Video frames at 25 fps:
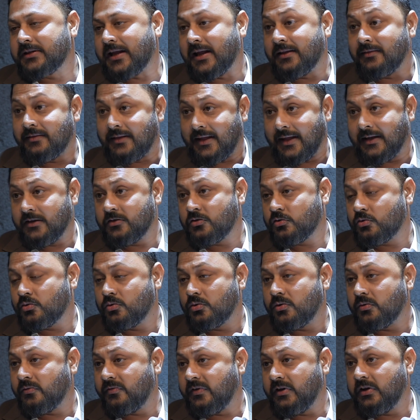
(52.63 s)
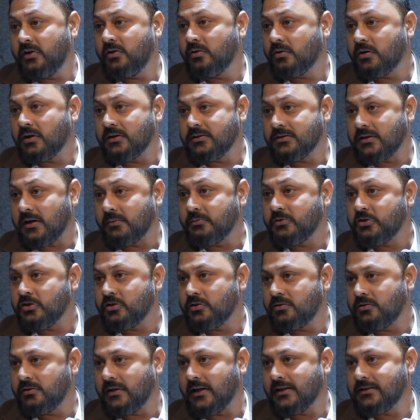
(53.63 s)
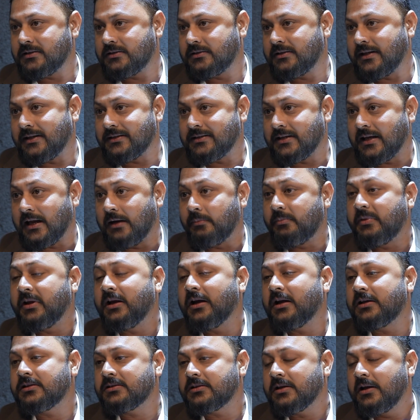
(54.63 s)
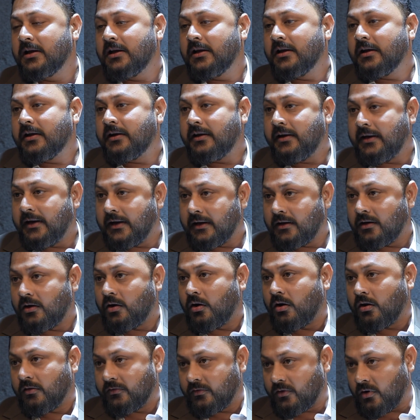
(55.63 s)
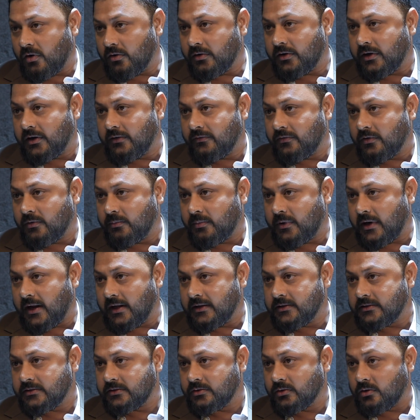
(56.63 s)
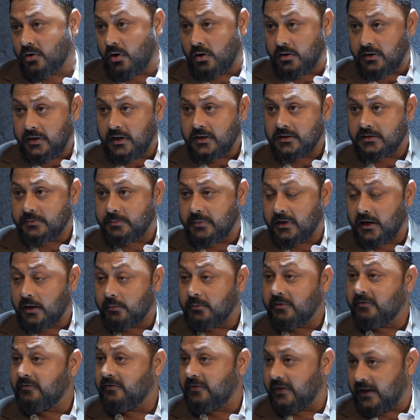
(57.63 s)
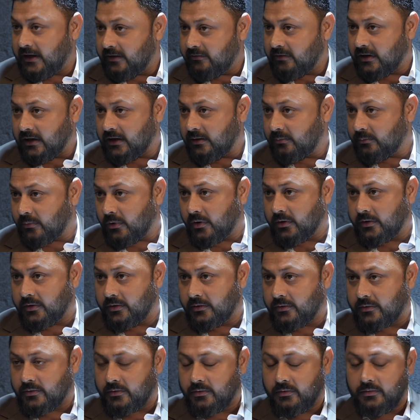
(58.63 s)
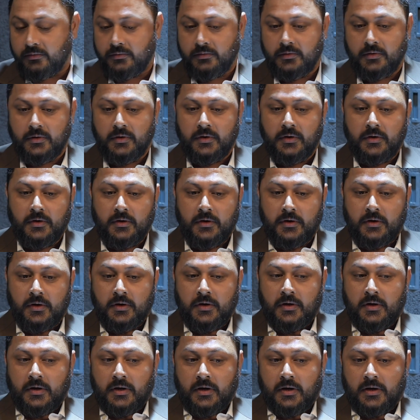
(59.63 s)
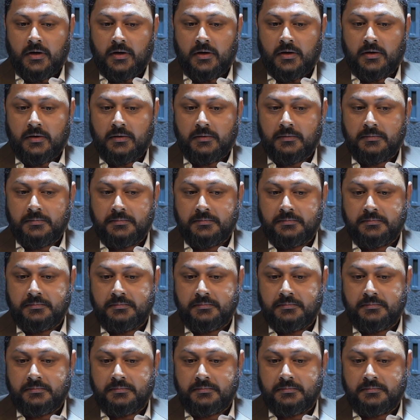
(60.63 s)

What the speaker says: And thanks to the video consumption, that's helping us create a lot of content for brands. So content's become a very important role.